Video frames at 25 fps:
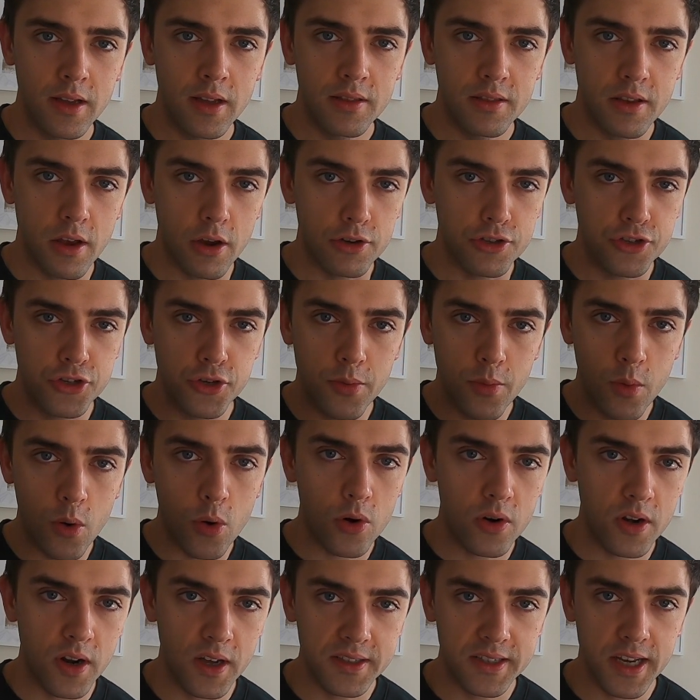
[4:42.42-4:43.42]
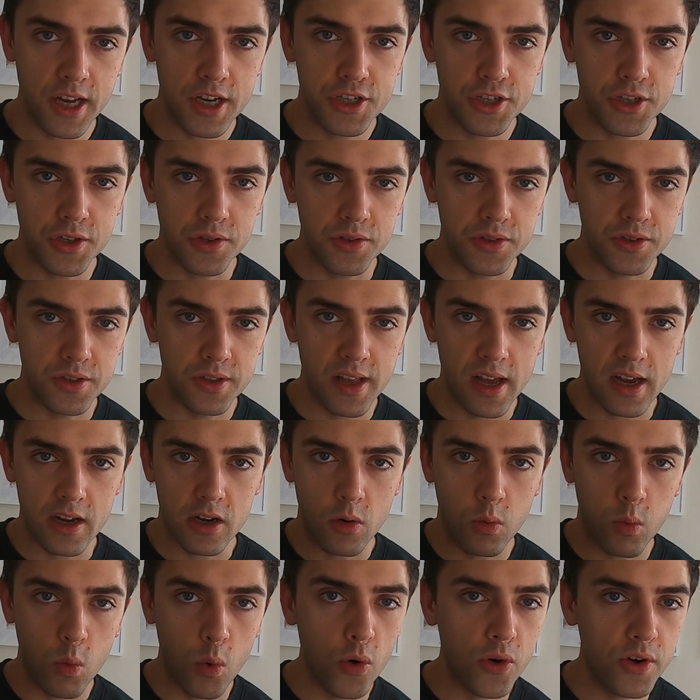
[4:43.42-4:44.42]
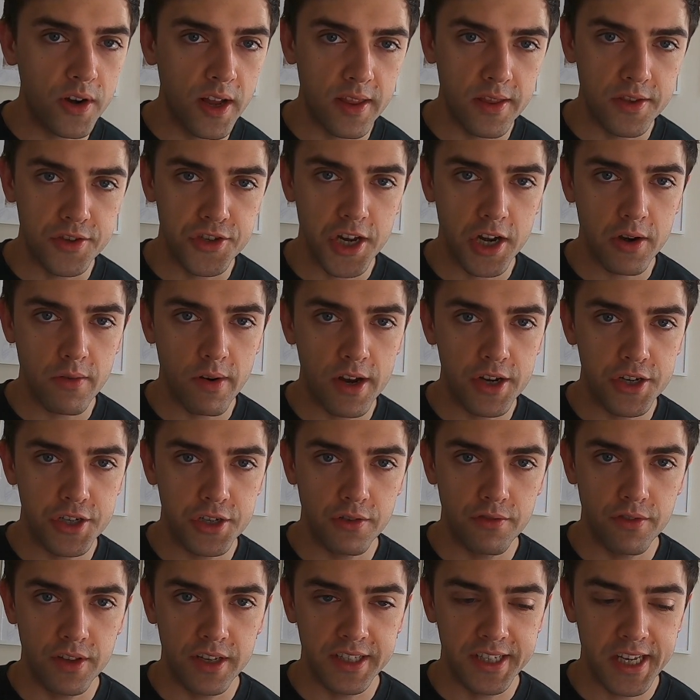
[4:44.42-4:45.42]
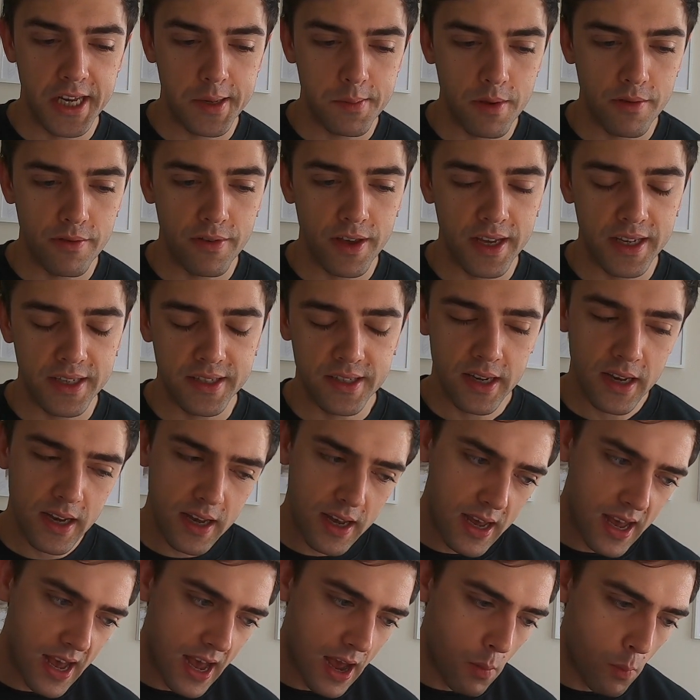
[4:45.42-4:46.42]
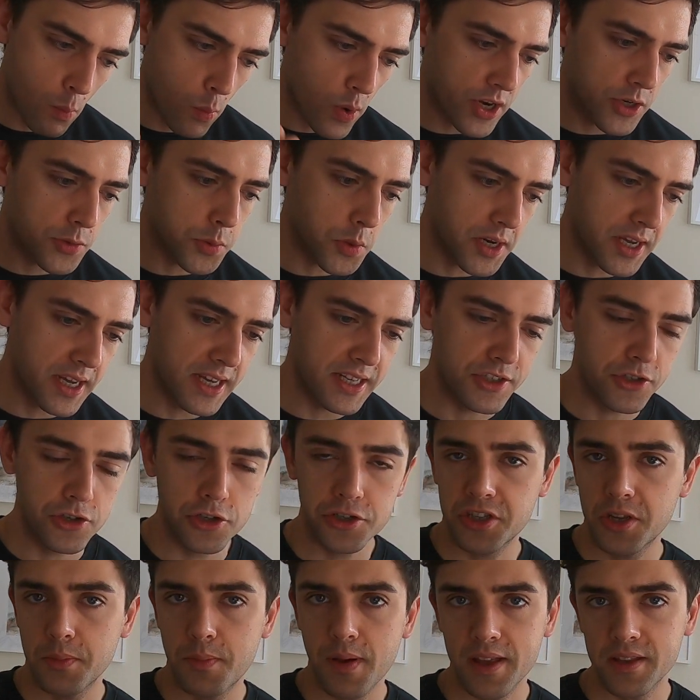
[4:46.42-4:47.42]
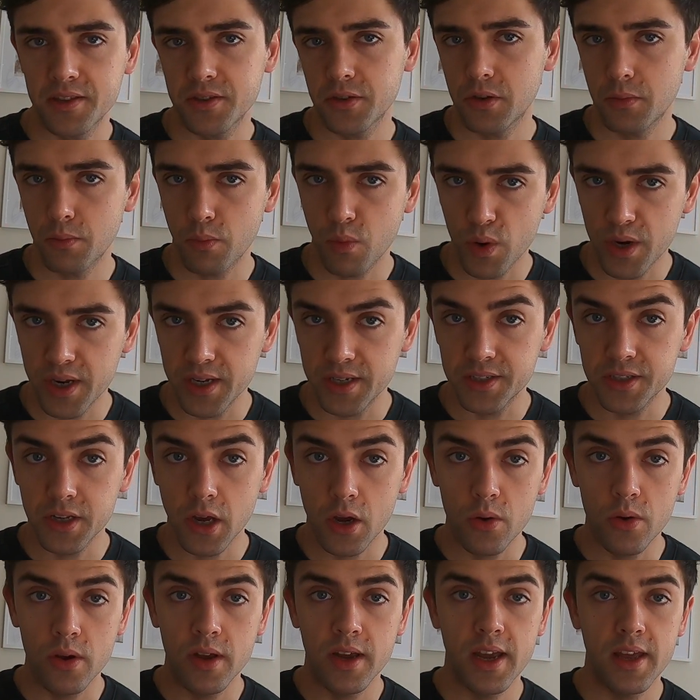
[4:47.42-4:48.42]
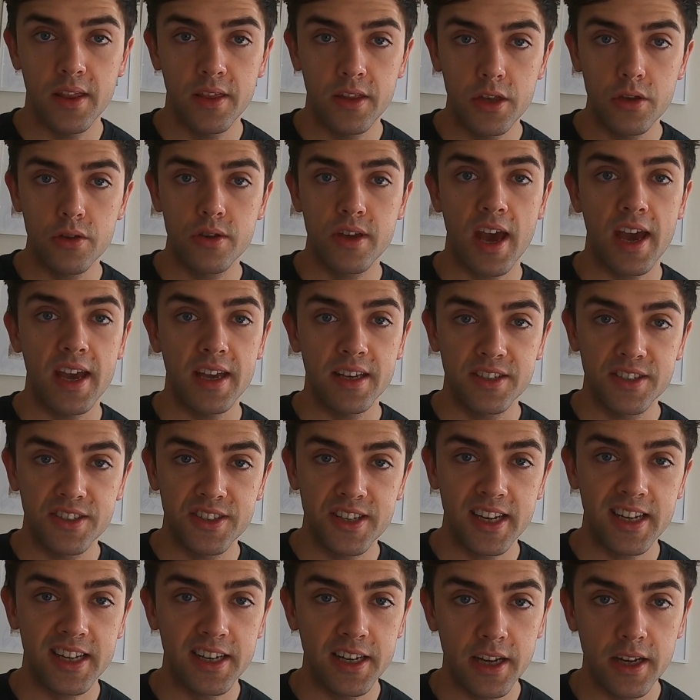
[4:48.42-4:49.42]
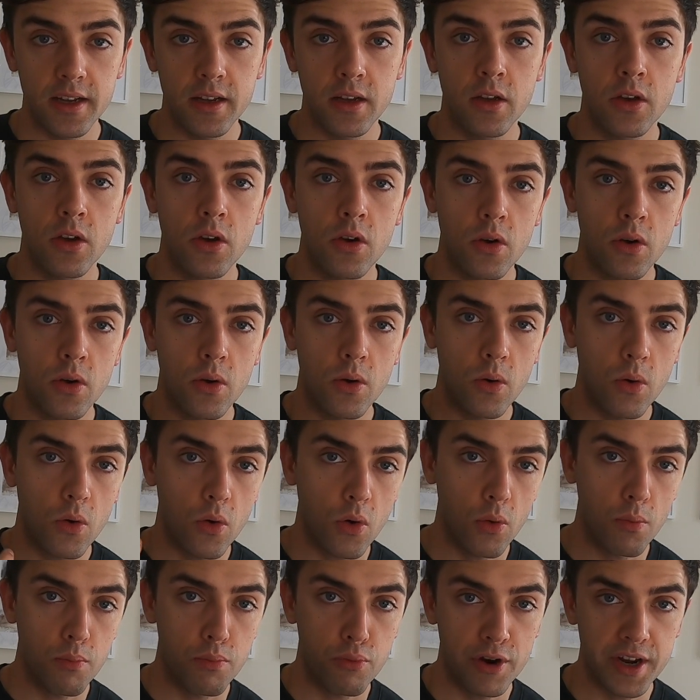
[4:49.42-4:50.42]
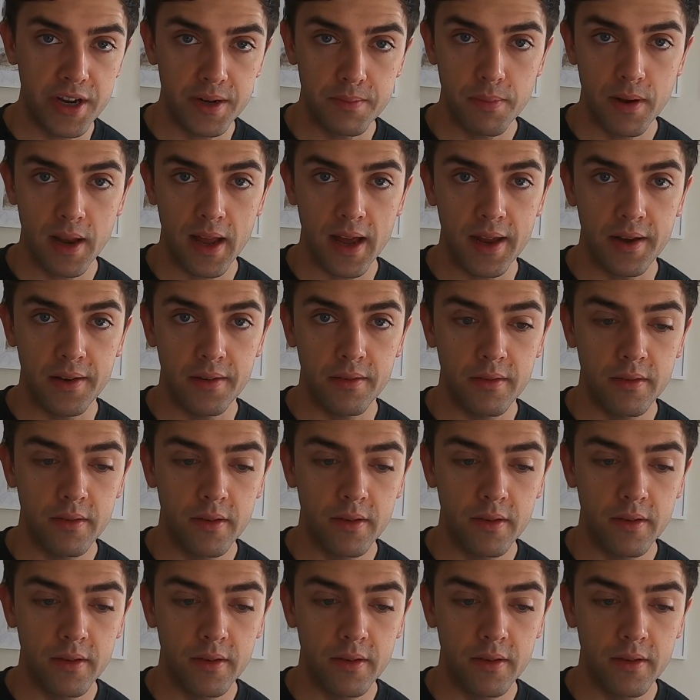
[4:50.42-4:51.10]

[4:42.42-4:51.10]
there are two organizations that coordinate the generation of these EBVs, and which one it is just depends on the breed. So in the UK, it's Signet or Breed Plan.